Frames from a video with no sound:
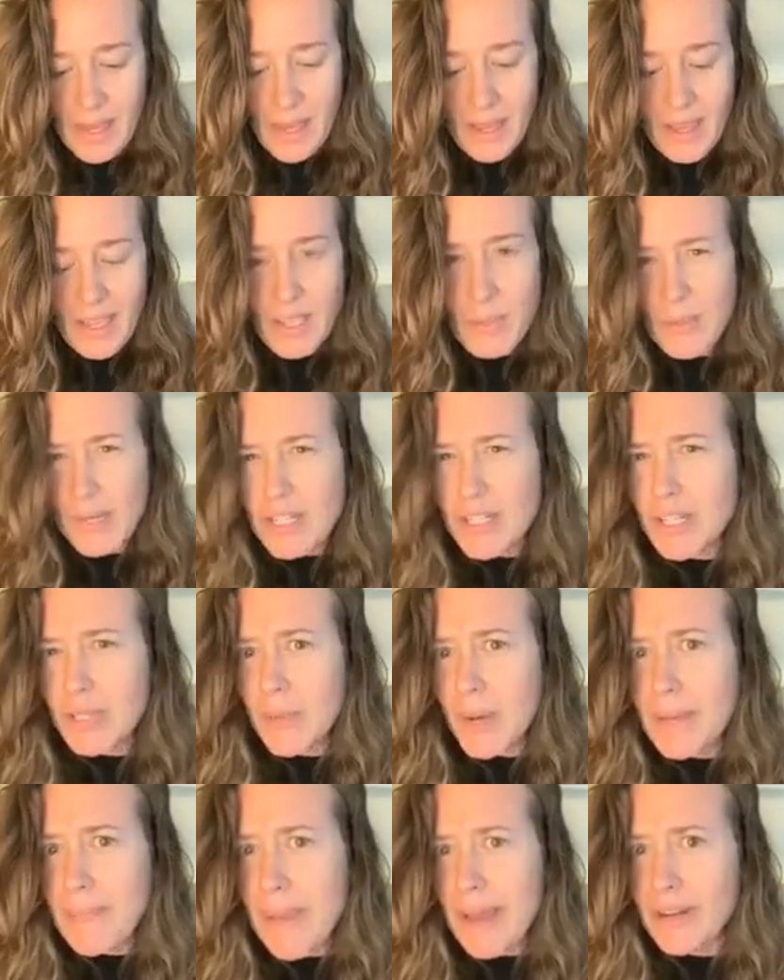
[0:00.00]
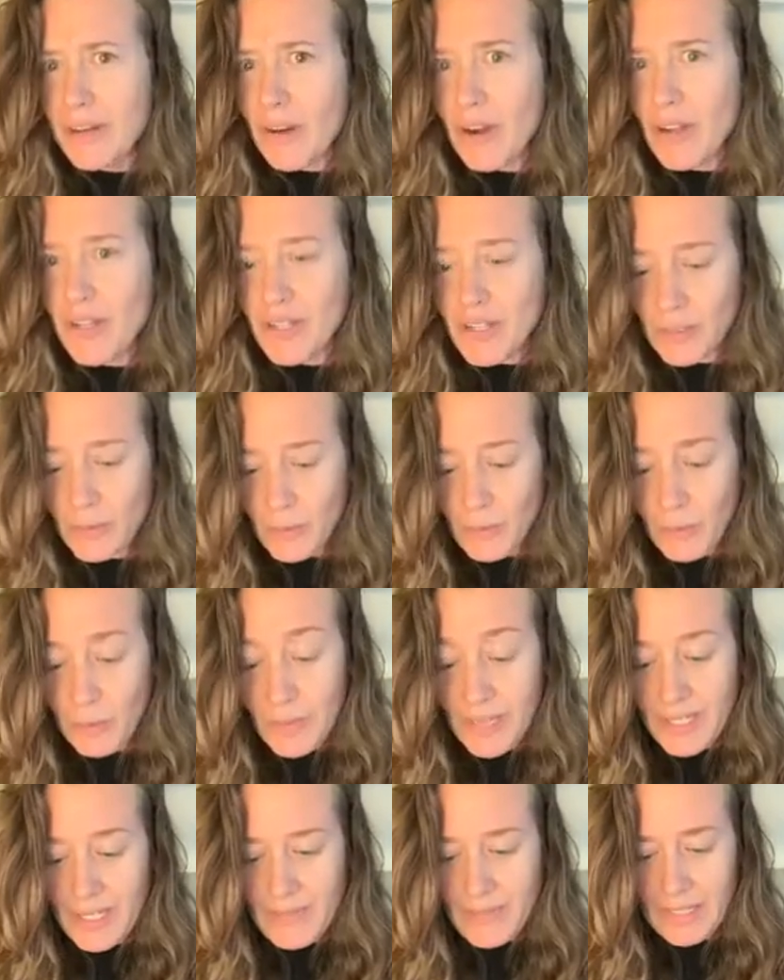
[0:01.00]
Especially when men are also
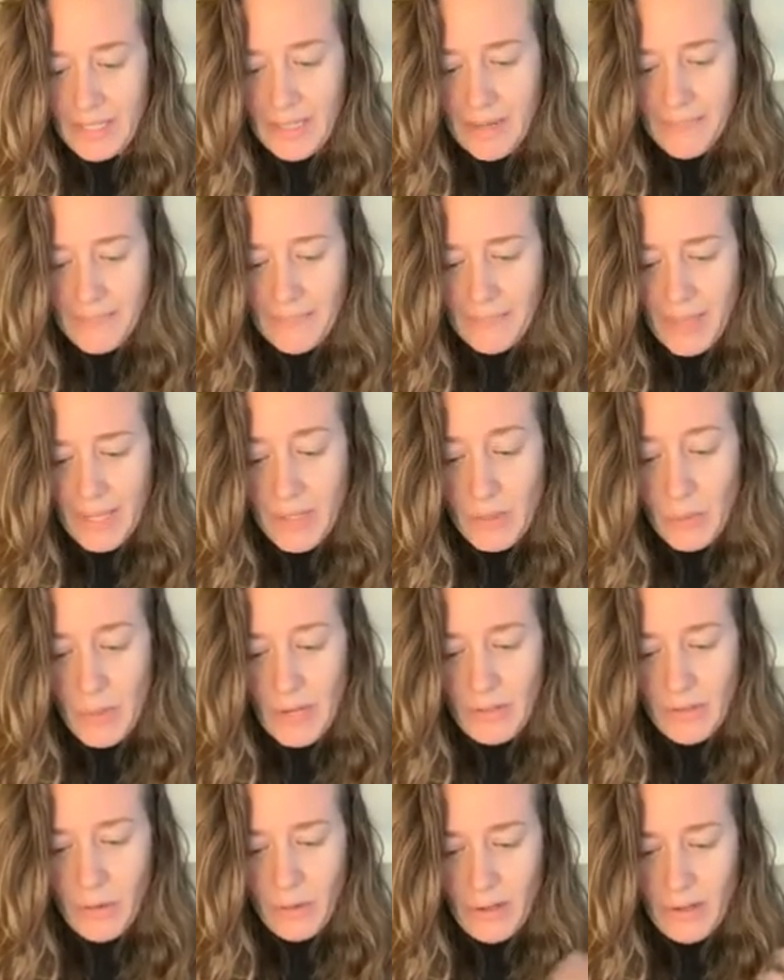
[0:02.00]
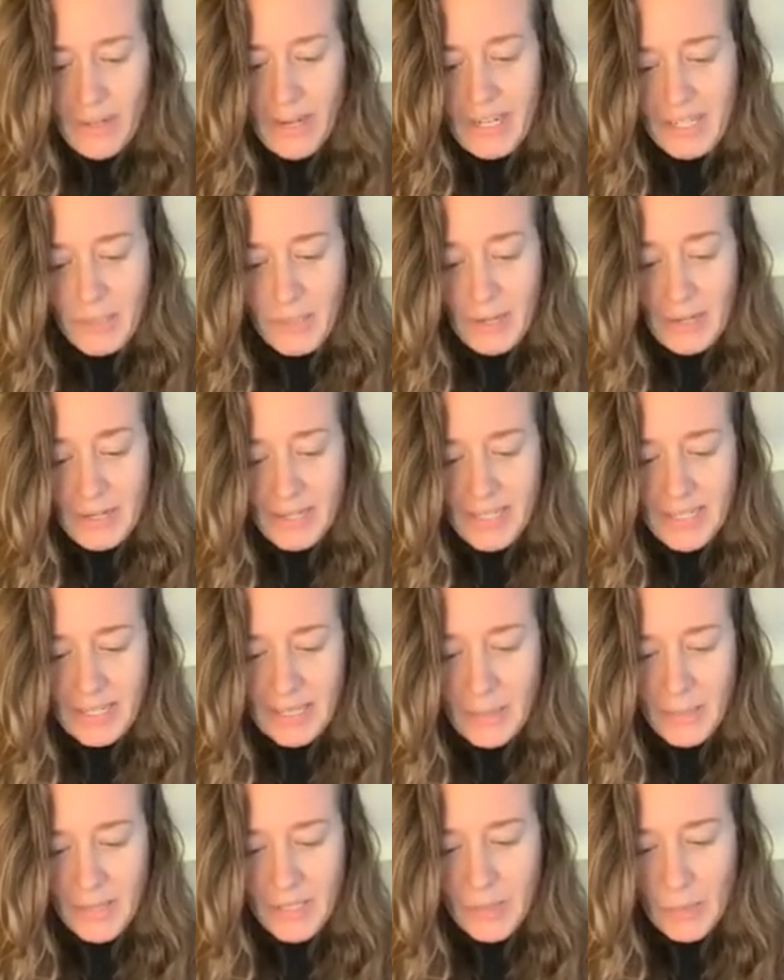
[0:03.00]
receiving them as well, or experiencing
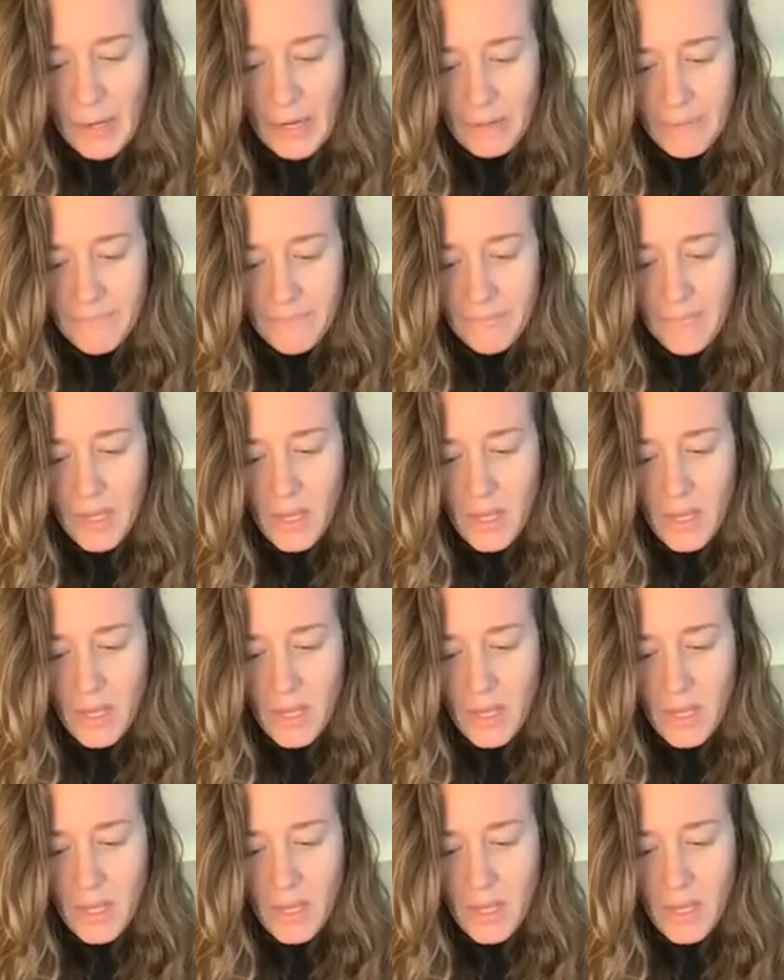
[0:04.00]
them as well.